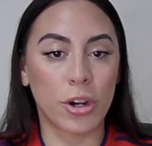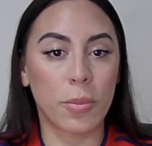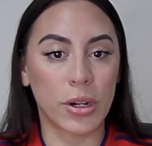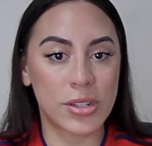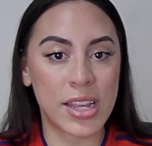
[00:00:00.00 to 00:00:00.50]

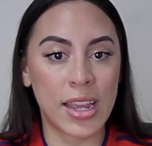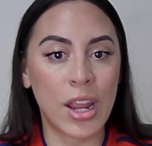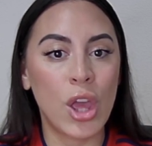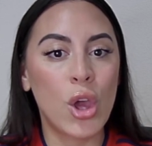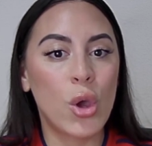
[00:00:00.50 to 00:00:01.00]
person
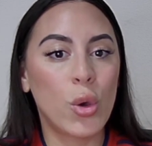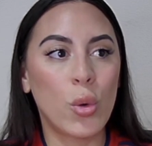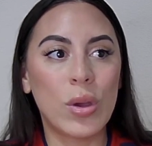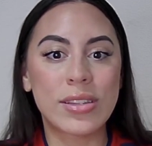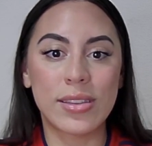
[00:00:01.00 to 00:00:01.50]
who
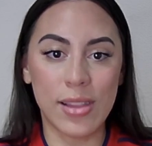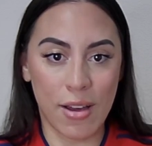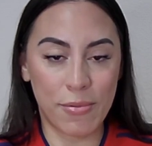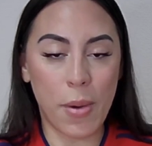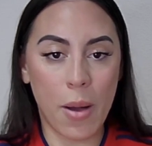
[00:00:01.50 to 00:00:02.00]
is
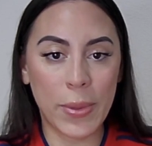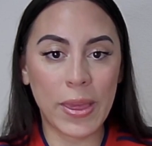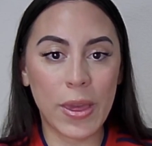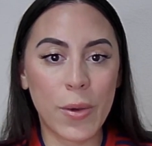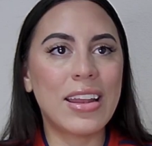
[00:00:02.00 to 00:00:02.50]
love bombing
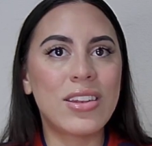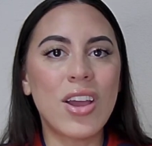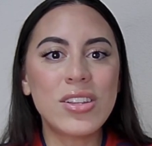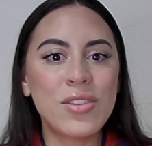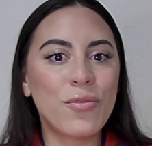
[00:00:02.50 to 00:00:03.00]
you
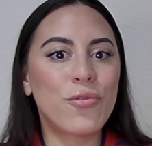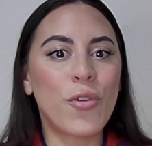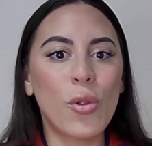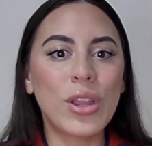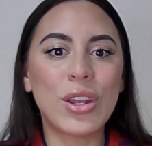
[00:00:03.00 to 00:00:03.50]
doesn't
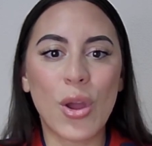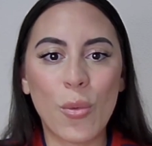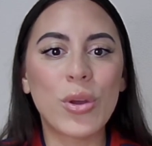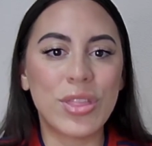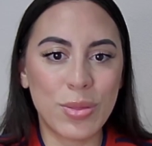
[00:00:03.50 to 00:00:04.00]
fully know
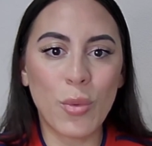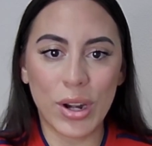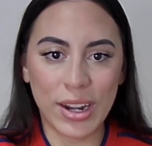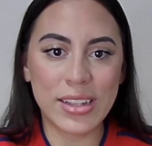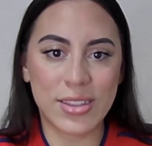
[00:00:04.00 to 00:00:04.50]
what what
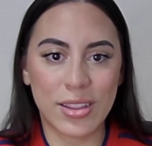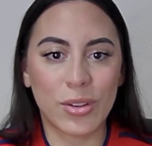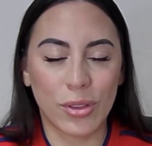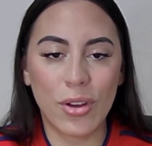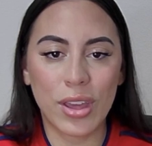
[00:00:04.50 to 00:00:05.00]
it is that they're
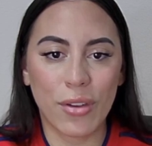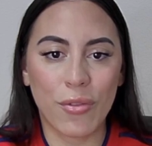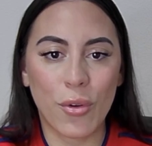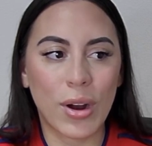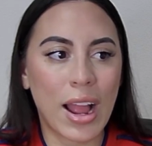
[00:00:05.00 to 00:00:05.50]
looking
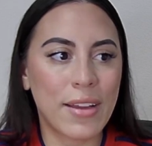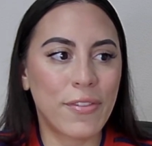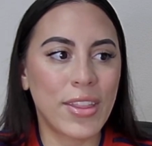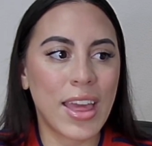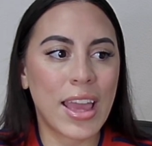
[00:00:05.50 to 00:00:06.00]
for. I
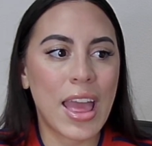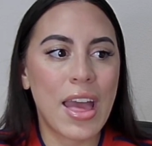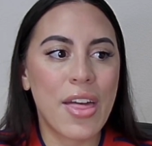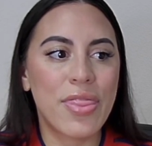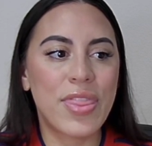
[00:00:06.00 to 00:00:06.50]
feel like
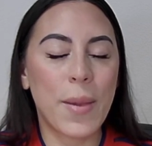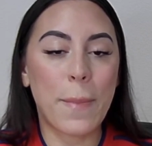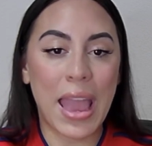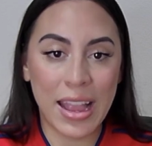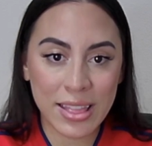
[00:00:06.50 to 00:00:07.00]
they
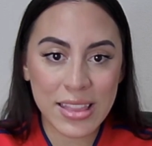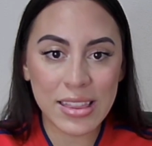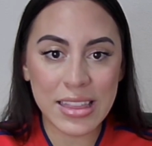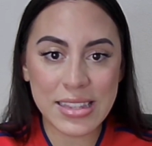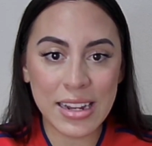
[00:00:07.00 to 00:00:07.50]
paint
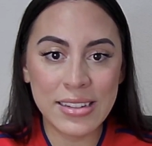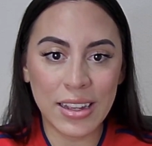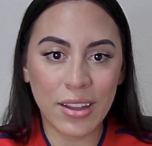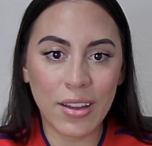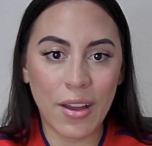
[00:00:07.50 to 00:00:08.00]
this
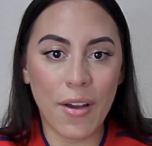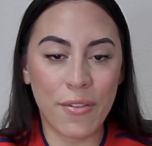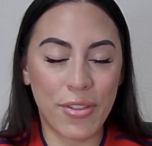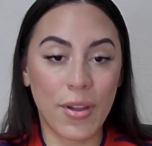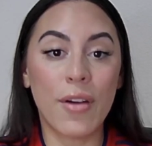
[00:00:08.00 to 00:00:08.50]
idea of
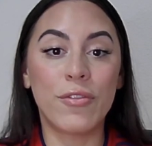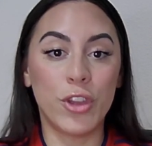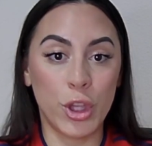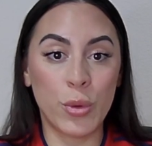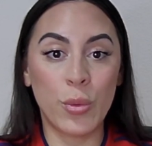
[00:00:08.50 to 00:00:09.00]
of
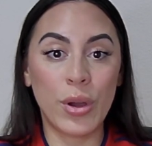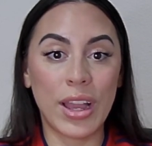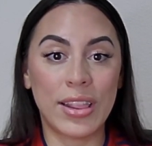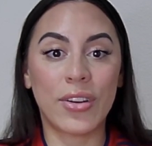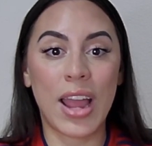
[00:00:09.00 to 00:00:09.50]
you
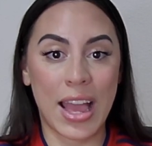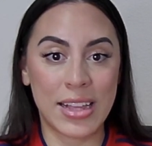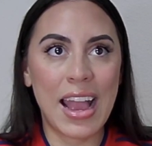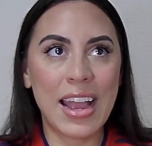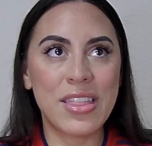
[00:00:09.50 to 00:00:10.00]
in their
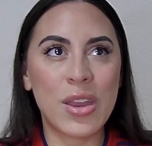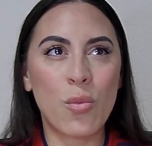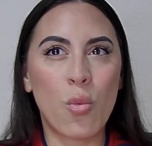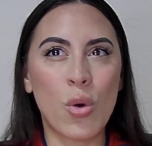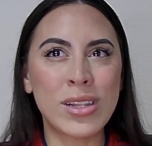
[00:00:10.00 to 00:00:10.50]
heads and then
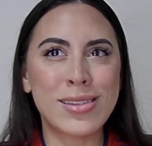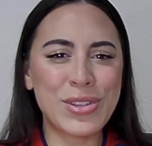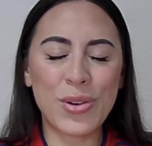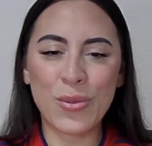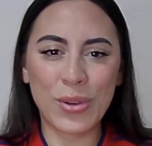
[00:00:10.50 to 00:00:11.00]
once you
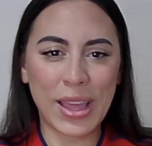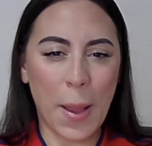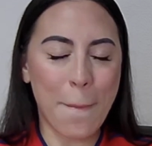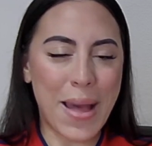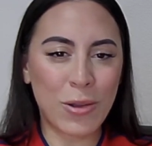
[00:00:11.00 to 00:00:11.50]
don't really
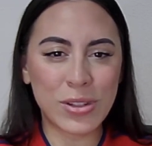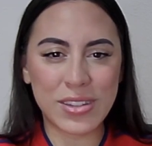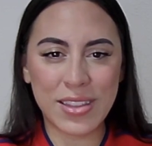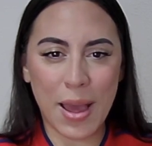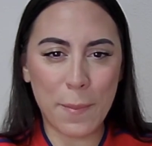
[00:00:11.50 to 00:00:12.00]
amount
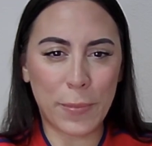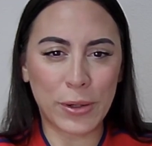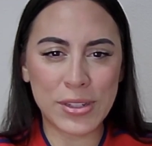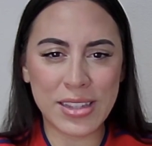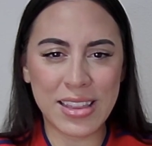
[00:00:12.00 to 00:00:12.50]
to that
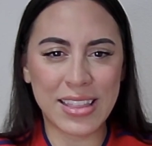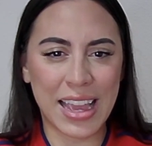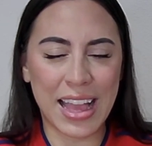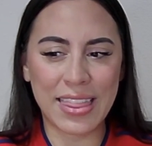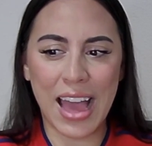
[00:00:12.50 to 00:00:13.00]
person that they
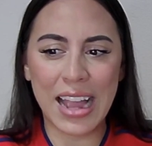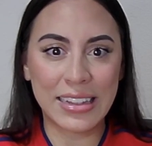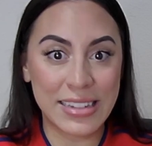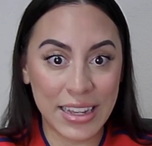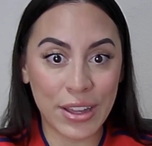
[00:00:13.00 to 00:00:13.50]
the
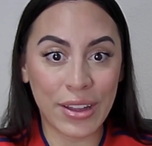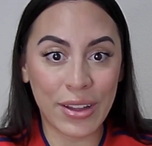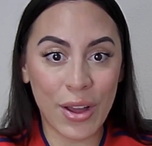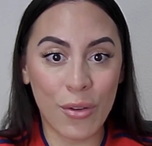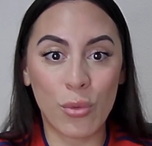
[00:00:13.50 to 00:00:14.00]
idea
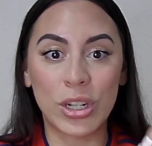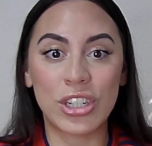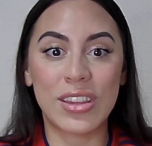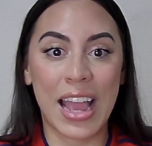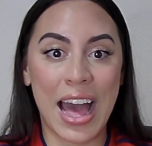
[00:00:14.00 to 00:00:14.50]
of which
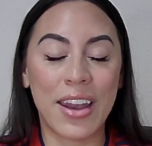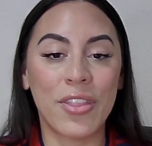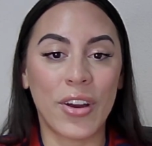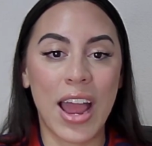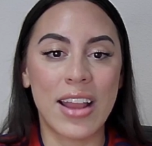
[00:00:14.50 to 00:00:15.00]
they had in
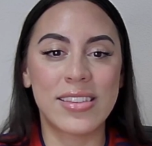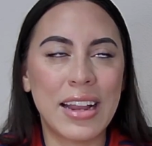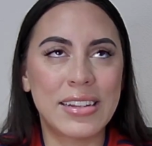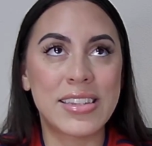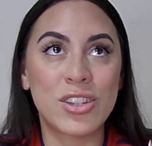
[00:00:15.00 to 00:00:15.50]
their heads
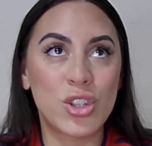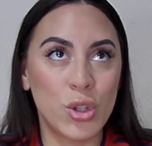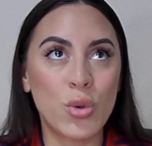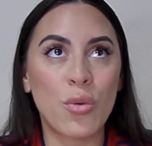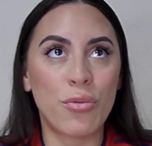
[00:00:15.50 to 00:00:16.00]
since you
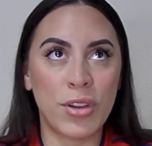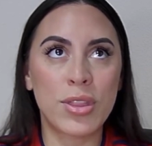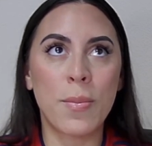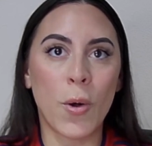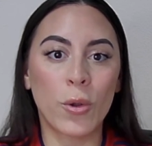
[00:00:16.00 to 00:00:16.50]
don't fit the
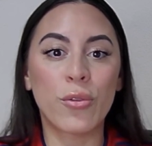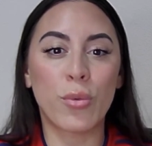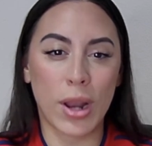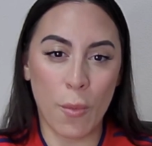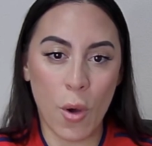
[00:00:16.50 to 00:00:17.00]
mold of what
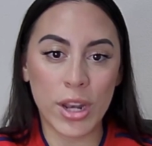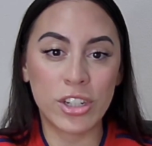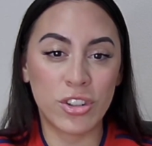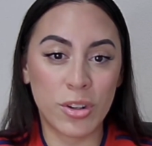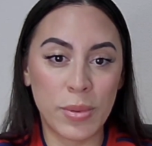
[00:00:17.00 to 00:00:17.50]
I wanted
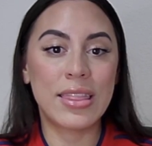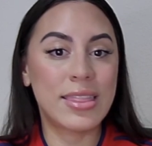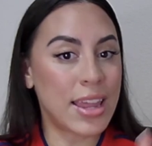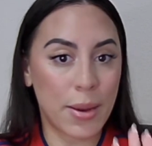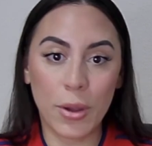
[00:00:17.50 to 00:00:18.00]
you to be
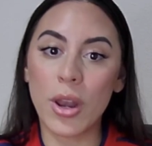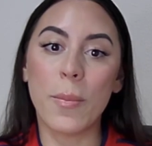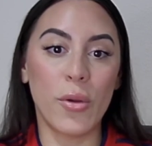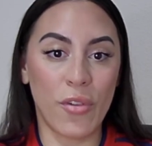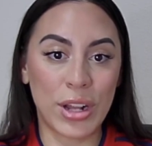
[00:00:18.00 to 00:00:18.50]
then I'm going to
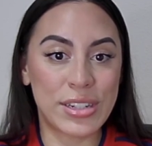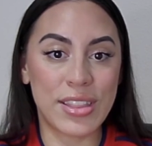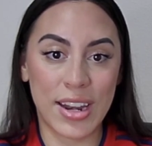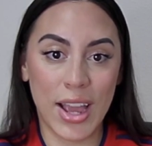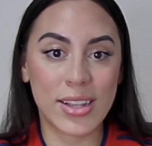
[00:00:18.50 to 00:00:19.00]
move on to the
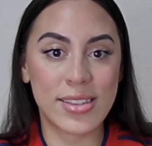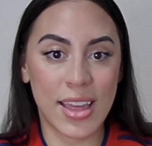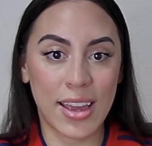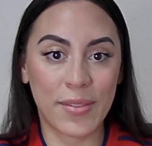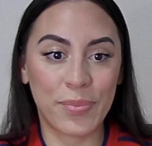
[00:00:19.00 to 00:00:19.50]
next thing